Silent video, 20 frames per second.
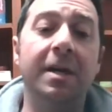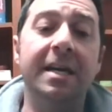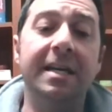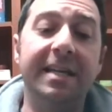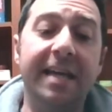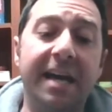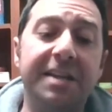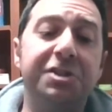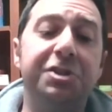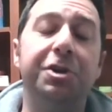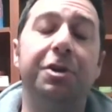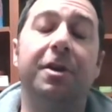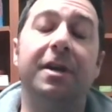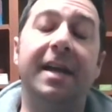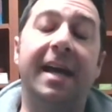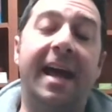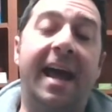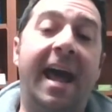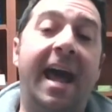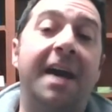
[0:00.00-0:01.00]
yes, you're
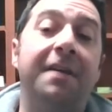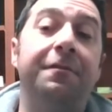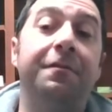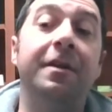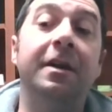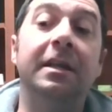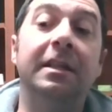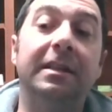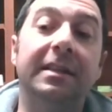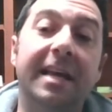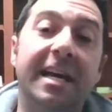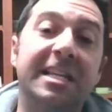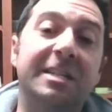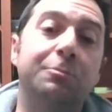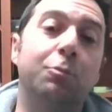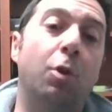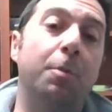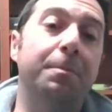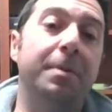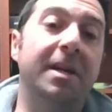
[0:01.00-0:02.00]
going to have
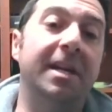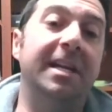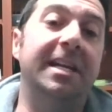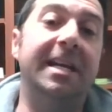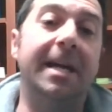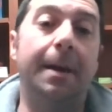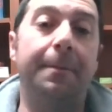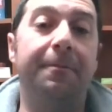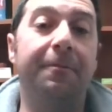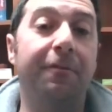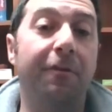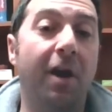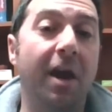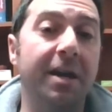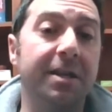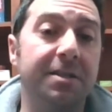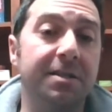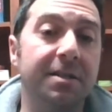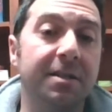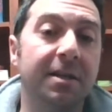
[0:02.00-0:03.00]
less morbidity up
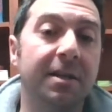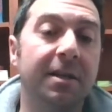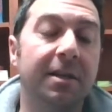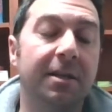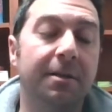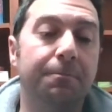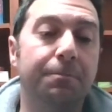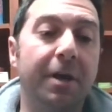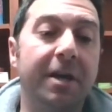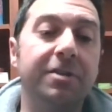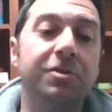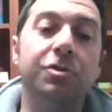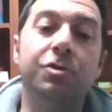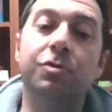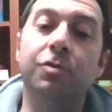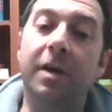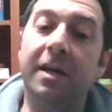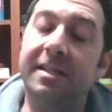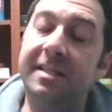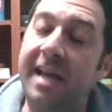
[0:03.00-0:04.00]
front, but
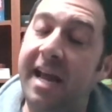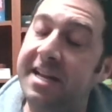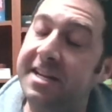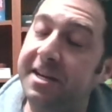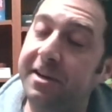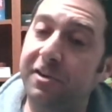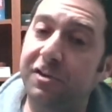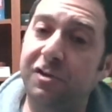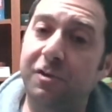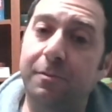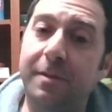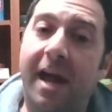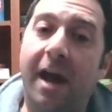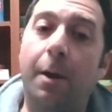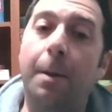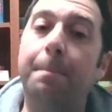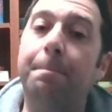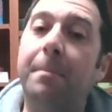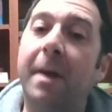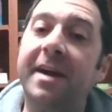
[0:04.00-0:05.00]
10 years from
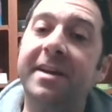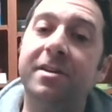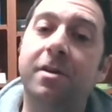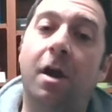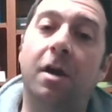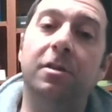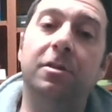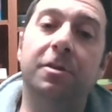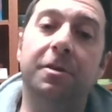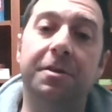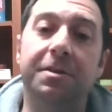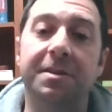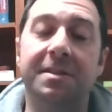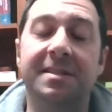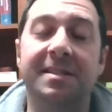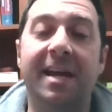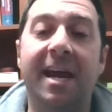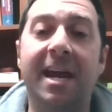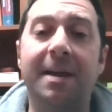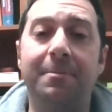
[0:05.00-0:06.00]
now, it might not look the
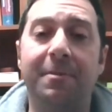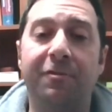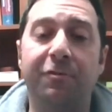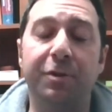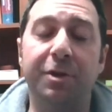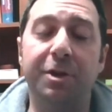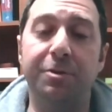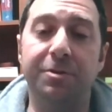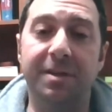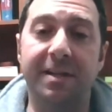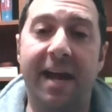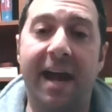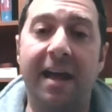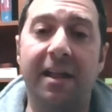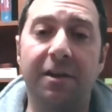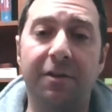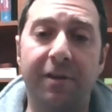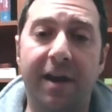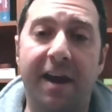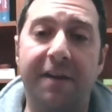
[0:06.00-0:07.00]
same if we use an
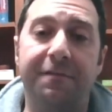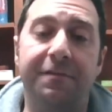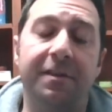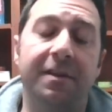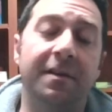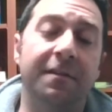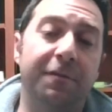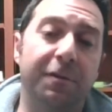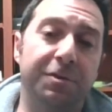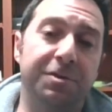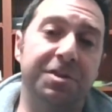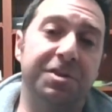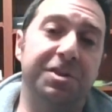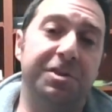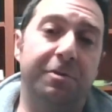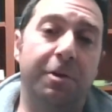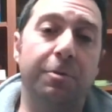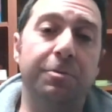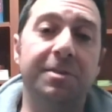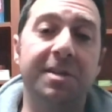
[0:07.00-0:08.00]
allograft
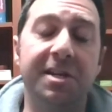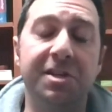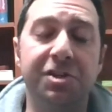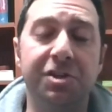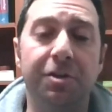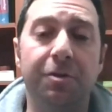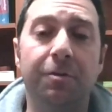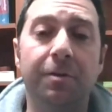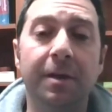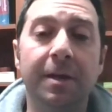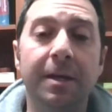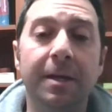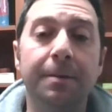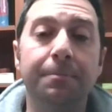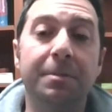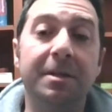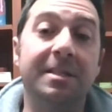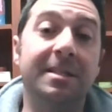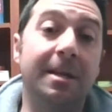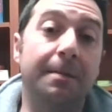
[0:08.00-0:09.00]
versus your own tissue.
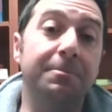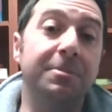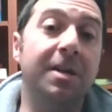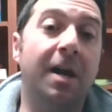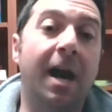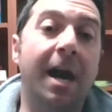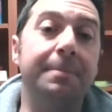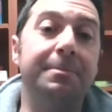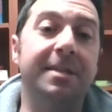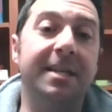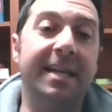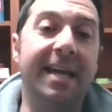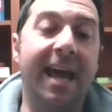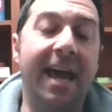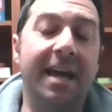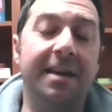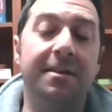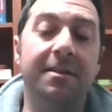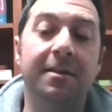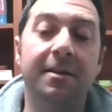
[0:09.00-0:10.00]
But sometimes,
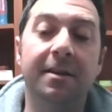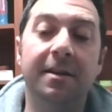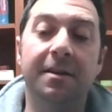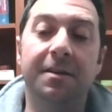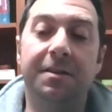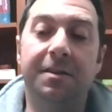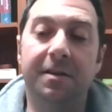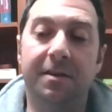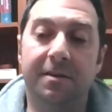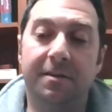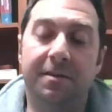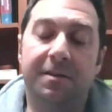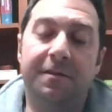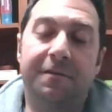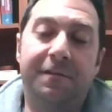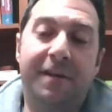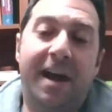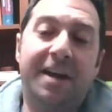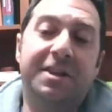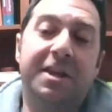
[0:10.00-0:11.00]
again,
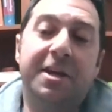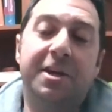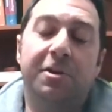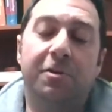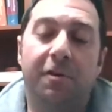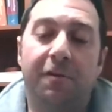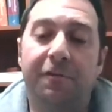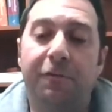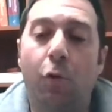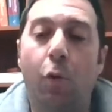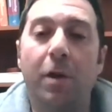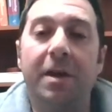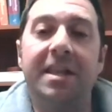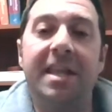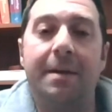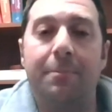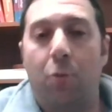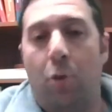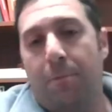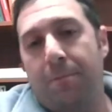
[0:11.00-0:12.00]
the fact that you're avoiding
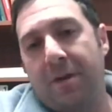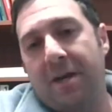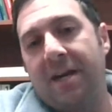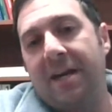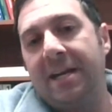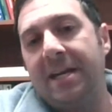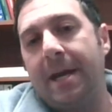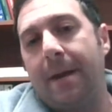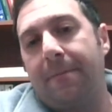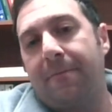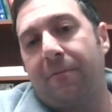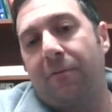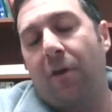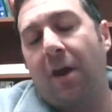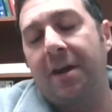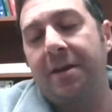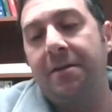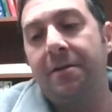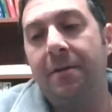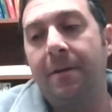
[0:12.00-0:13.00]
that morbidity up
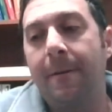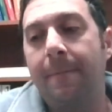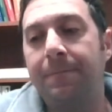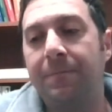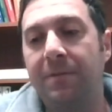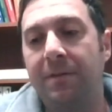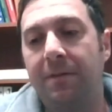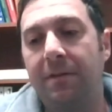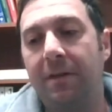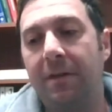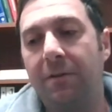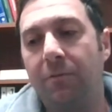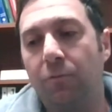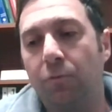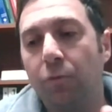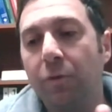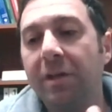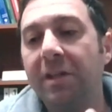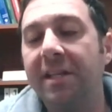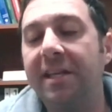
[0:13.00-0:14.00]
front, it
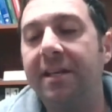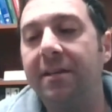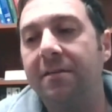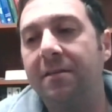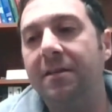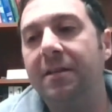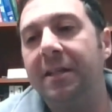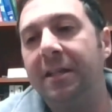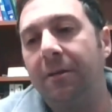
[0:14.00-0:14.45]
really,